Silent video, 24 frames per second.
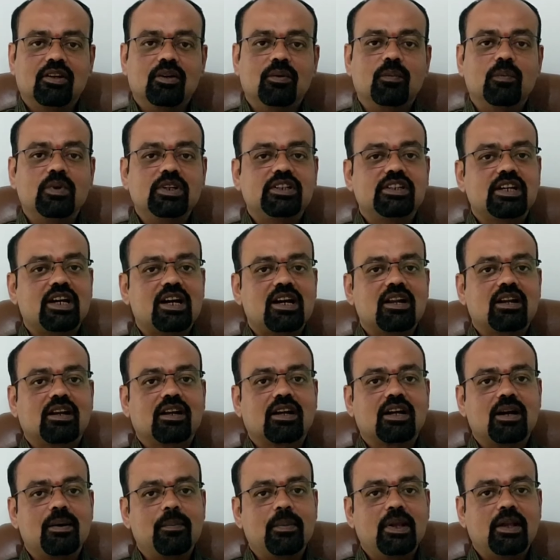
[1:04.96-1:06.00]
which are
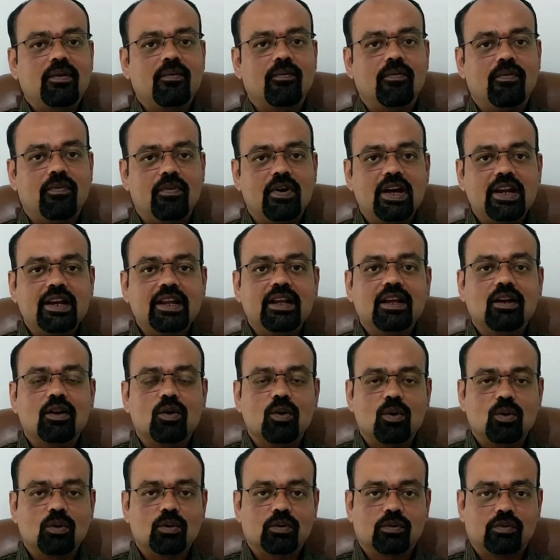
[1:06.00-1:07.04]
coming very
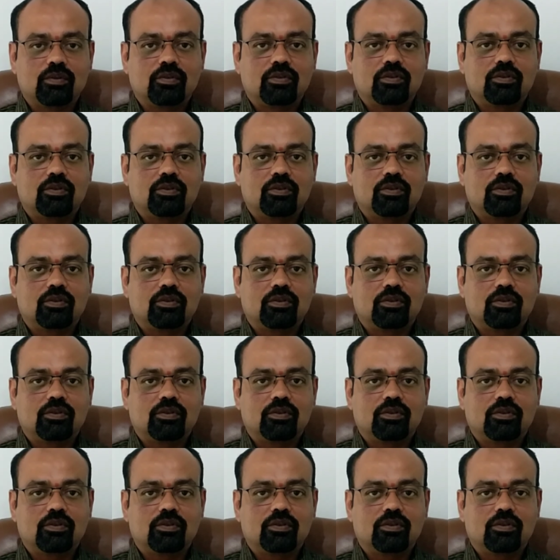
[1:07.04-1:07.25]
close.